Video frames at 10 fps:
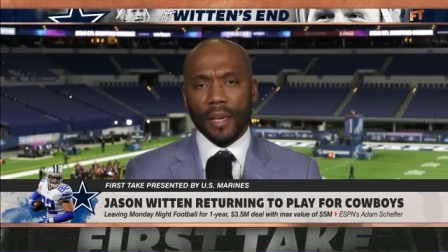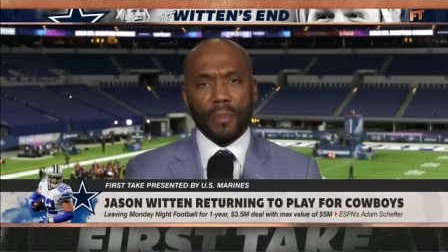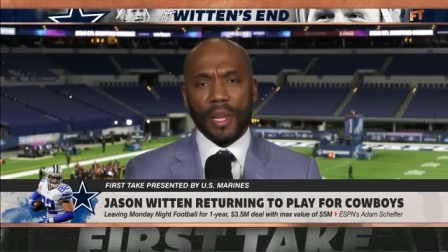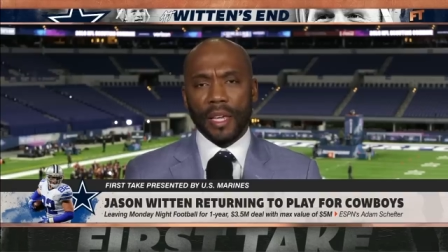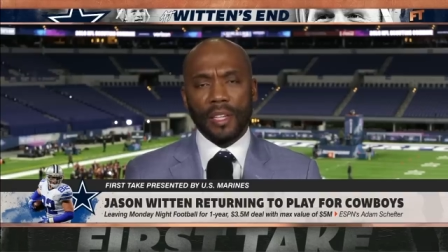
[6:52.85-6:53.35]

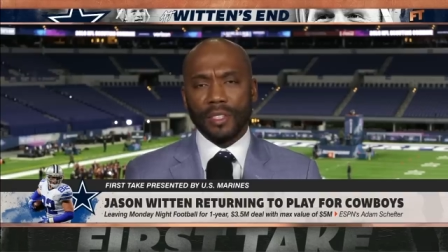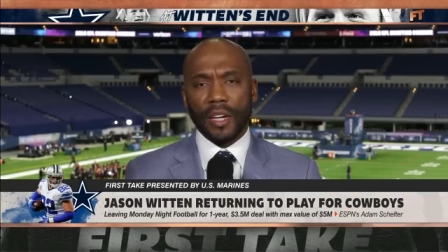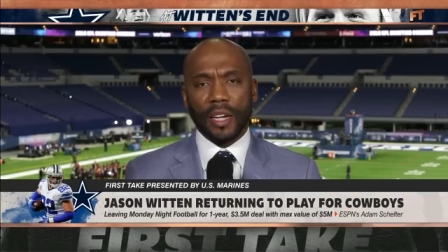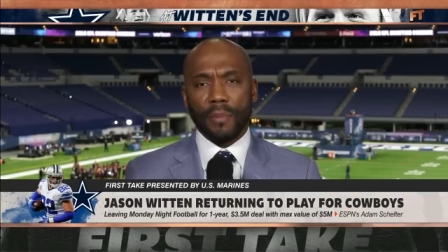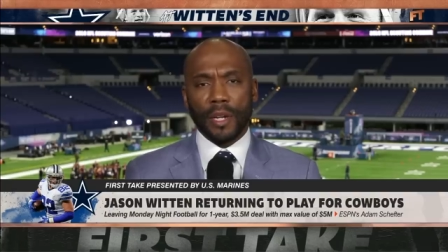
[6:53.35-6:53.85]
meaning he's
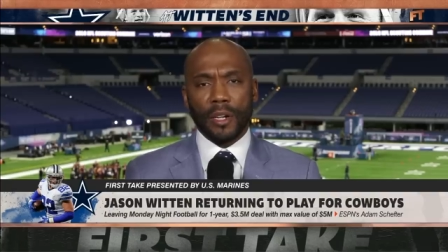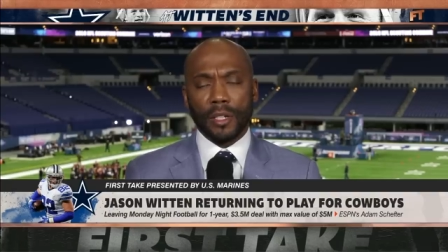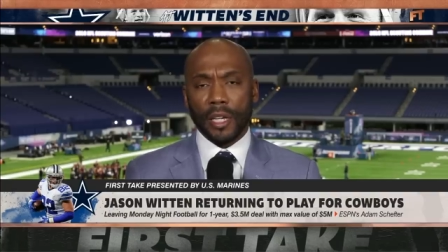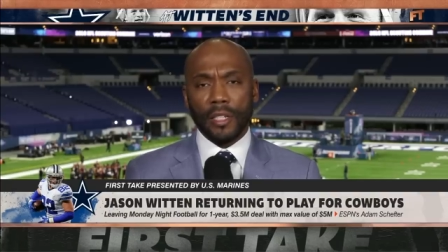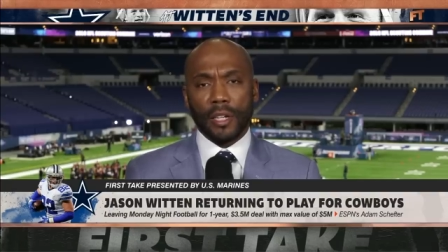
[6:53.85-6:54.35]
not coming there
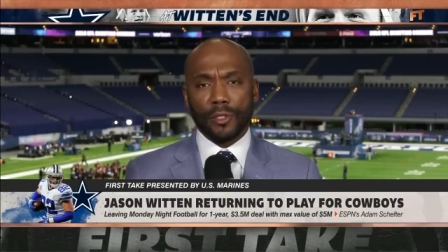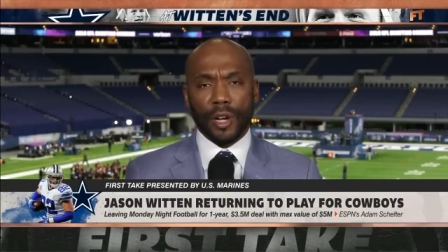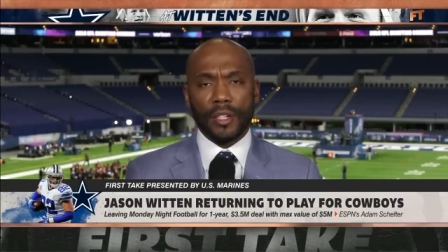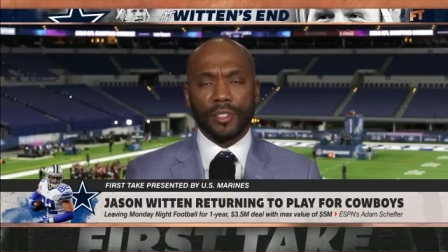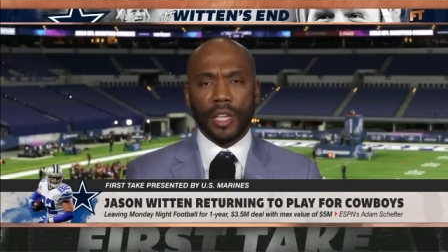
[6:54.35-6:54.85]
in there
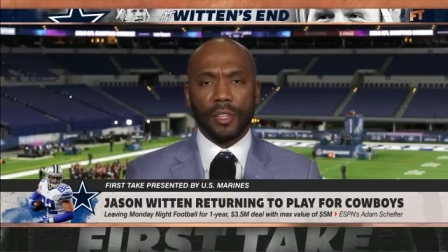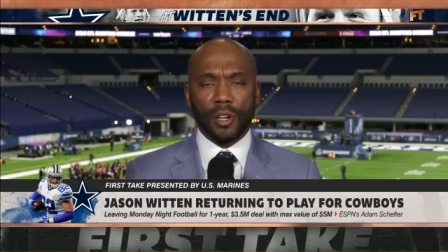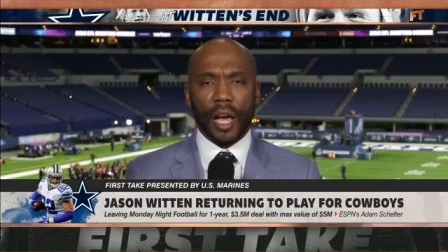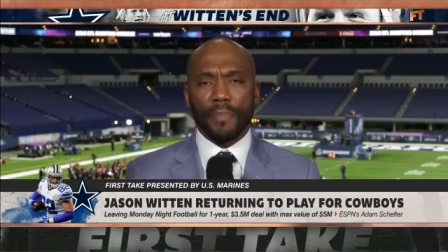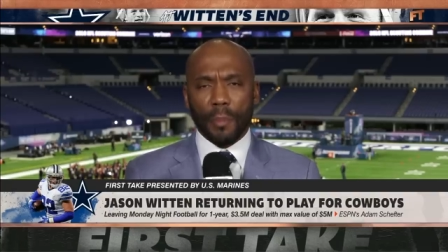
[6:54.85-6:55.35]
trying to say,
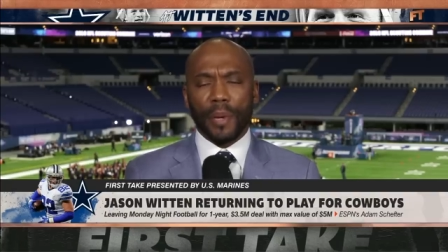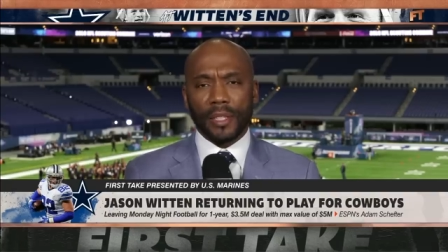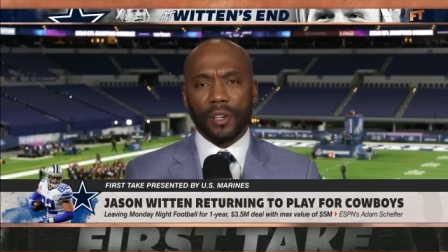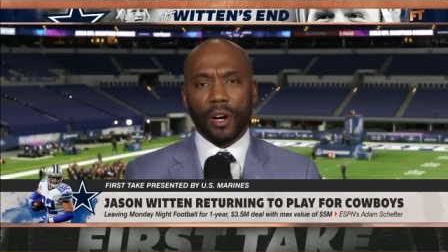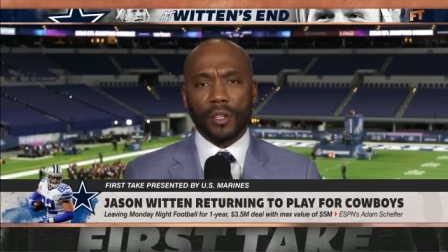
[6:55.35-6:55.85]
look, I'm the
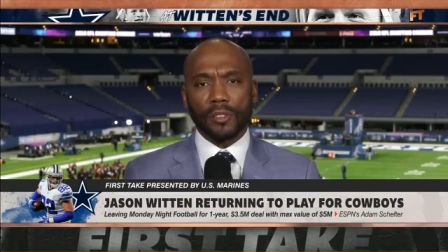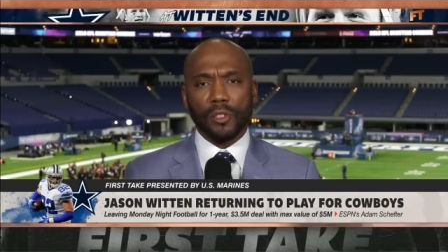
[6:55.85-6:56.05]
big dog.